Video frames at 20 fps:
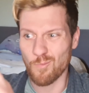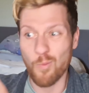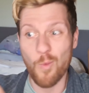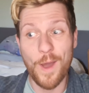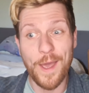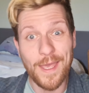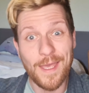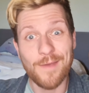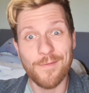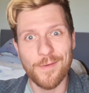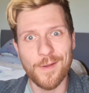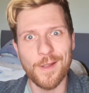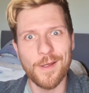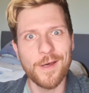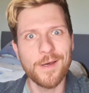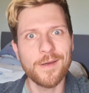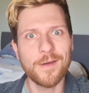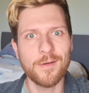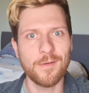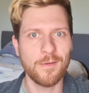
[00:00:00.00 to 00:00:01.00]
wave
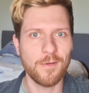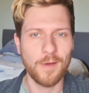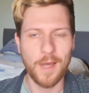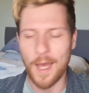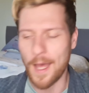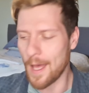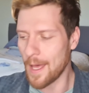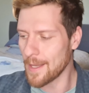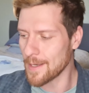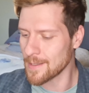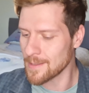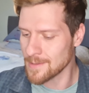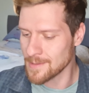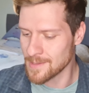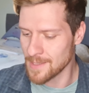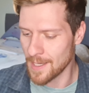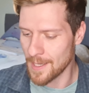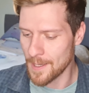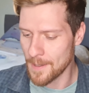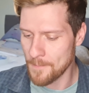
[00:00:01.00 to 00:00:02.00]
look, and
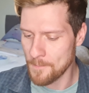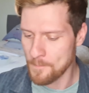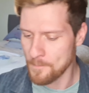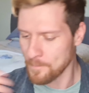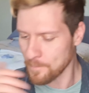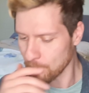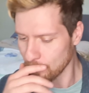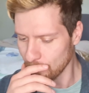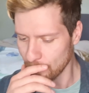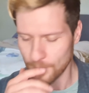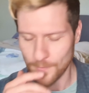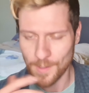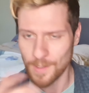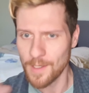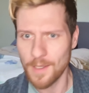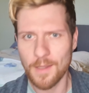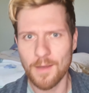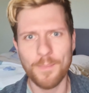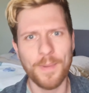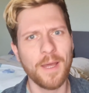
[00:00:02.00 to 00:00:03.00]

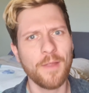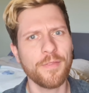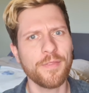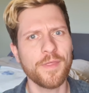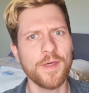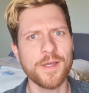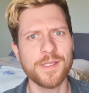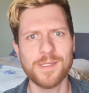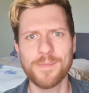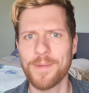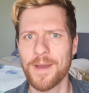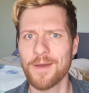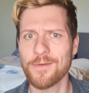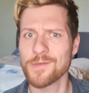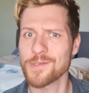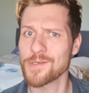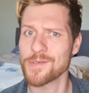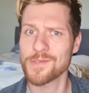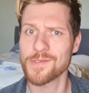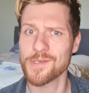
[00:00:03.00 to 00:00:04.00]
yeah, they're about
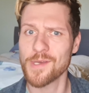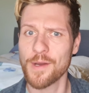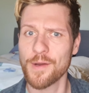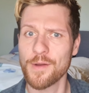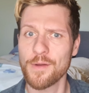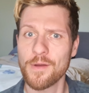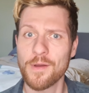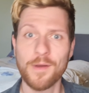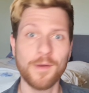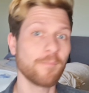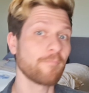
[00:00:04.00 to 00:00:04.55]
£30 or so.